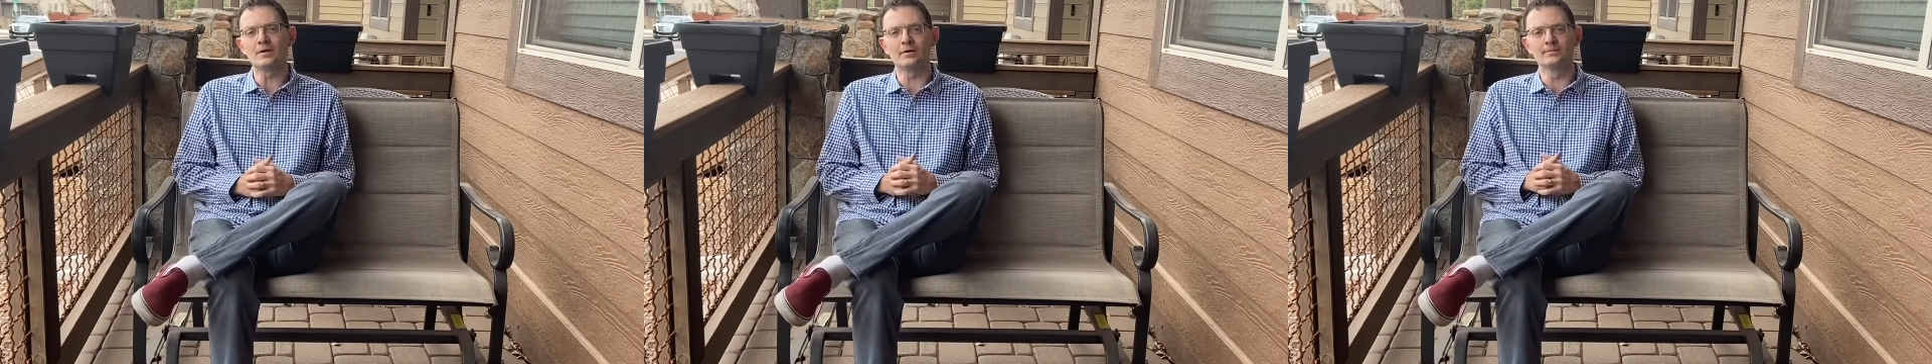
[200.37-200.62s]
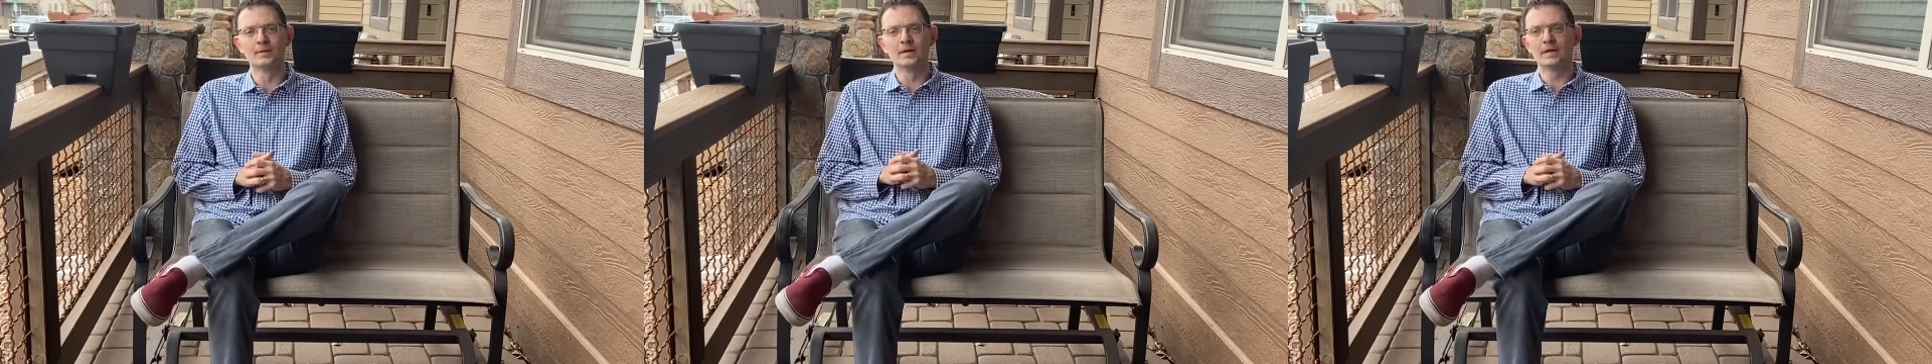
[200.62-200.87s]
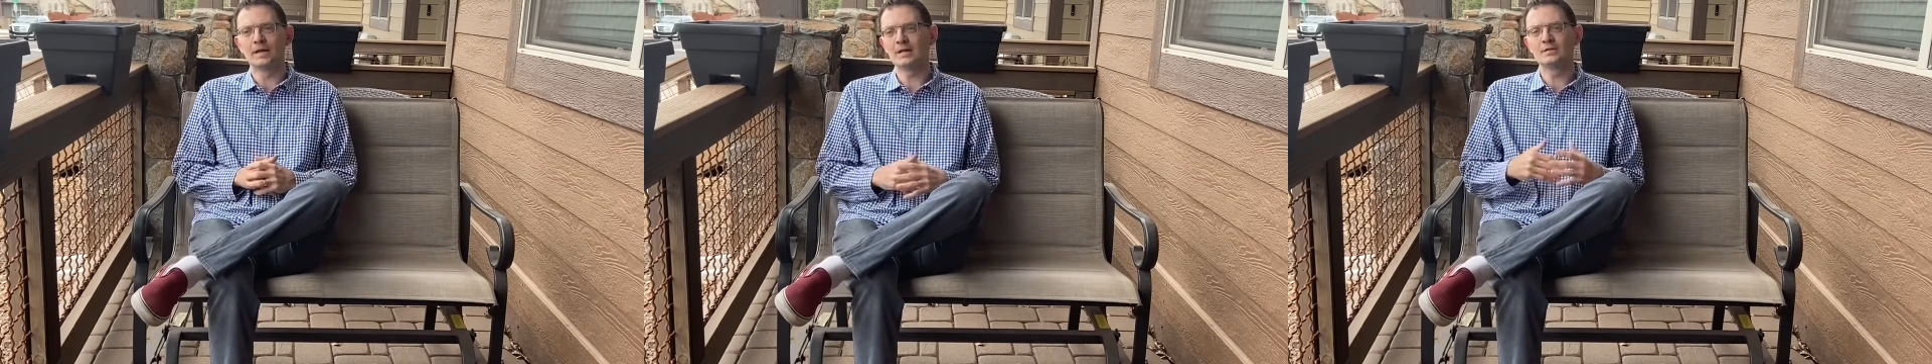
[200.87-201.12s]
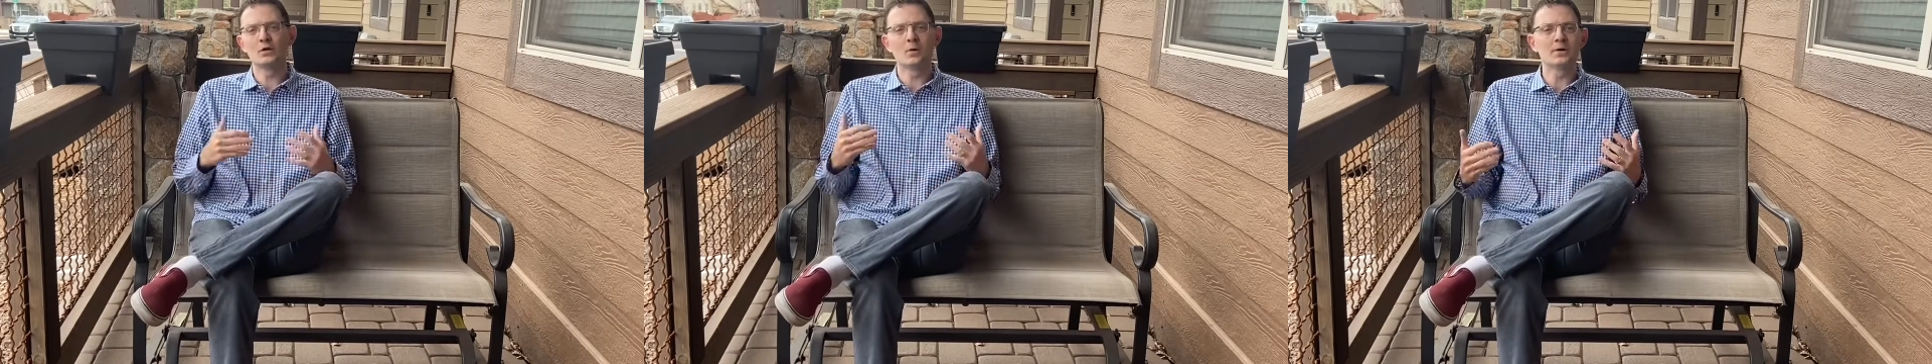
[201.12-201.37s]
Your
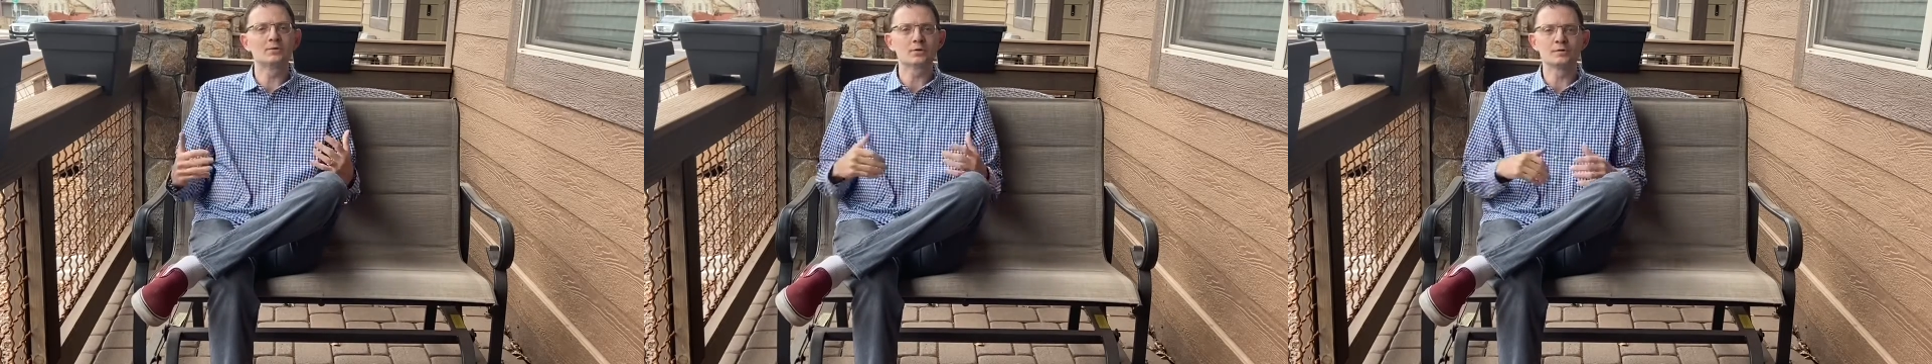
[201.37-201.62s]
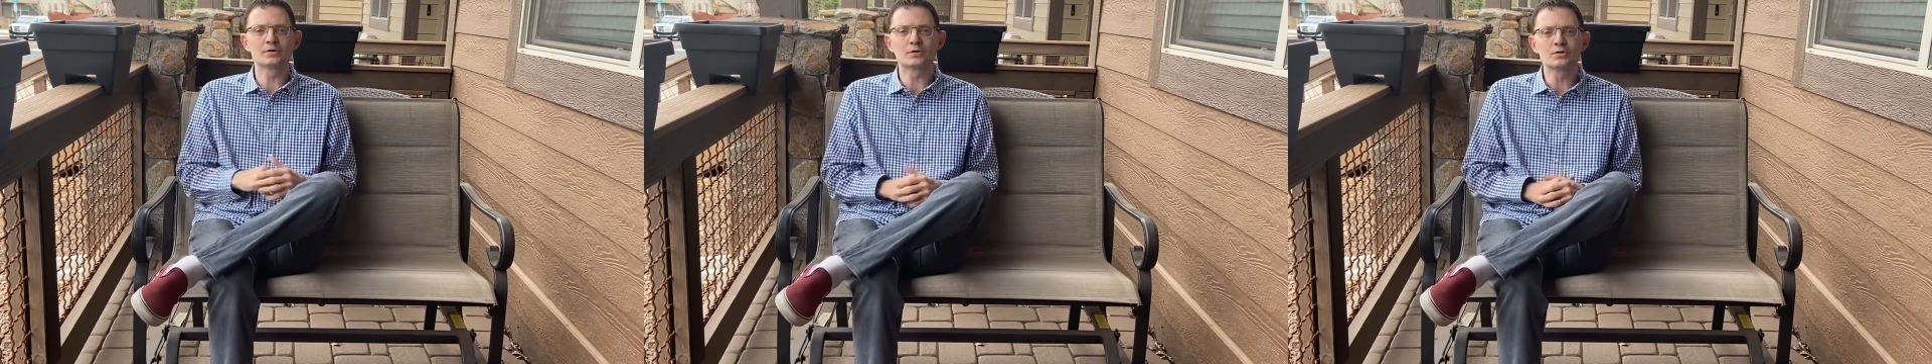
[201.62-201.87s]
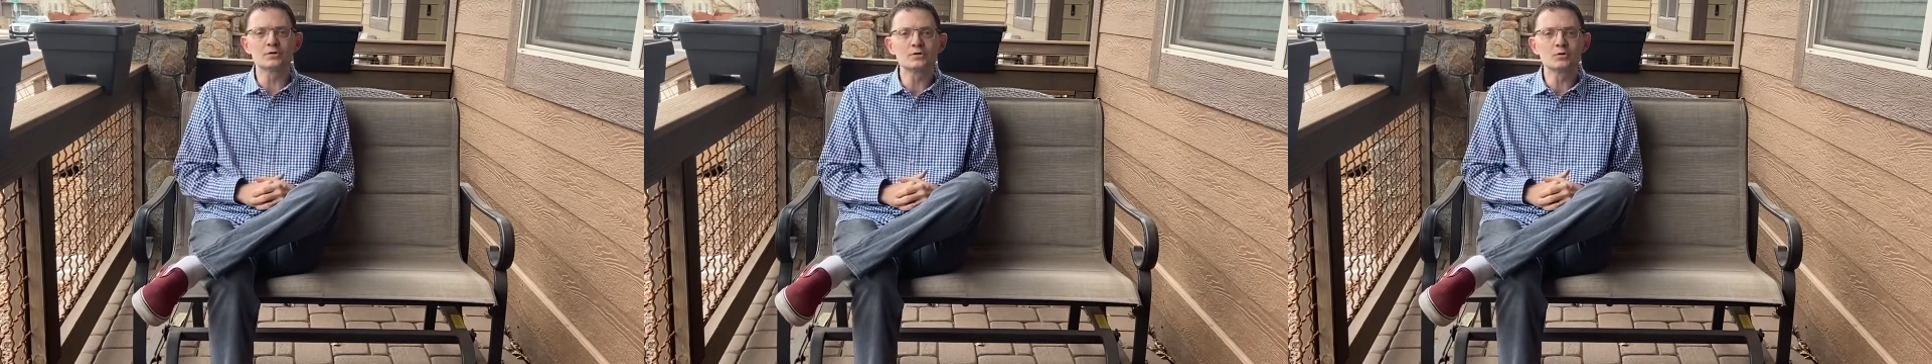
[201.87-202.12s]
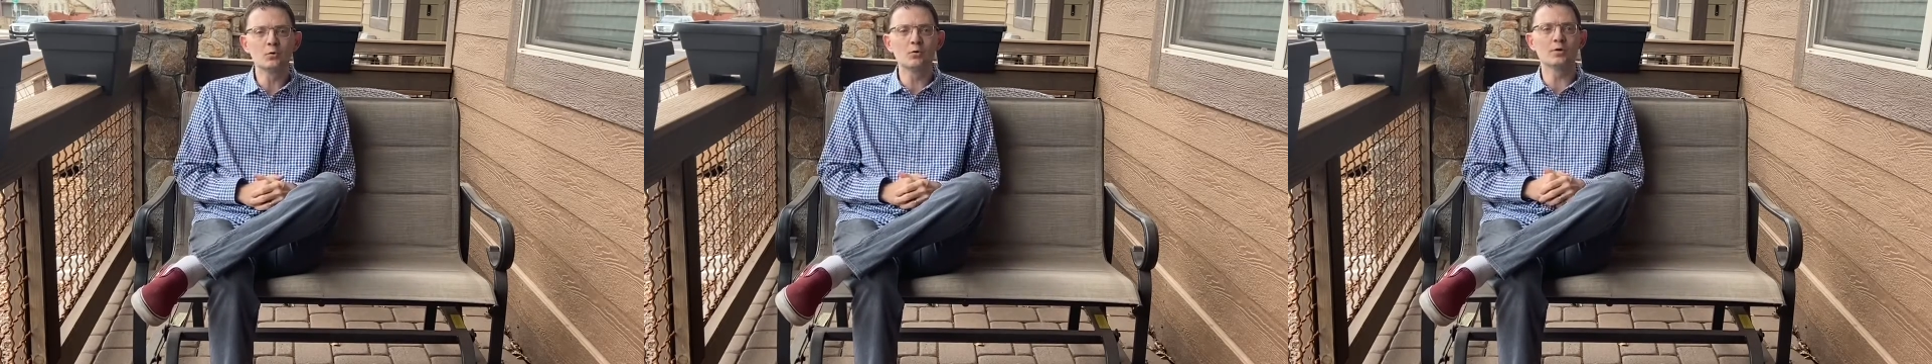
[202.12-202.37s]
kids going to a certain
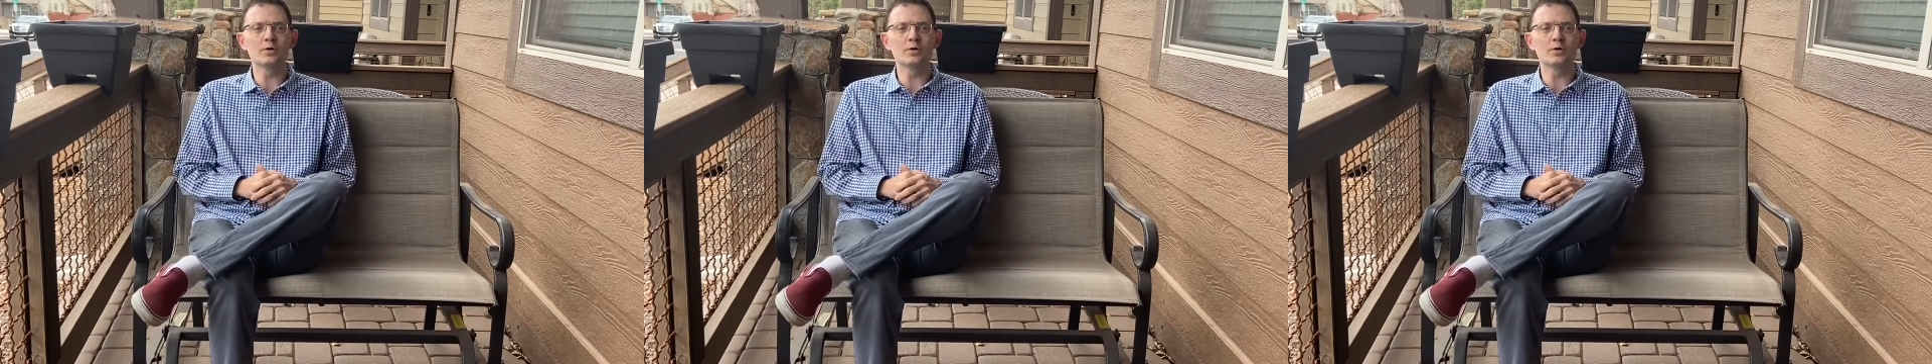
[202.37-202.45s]
school,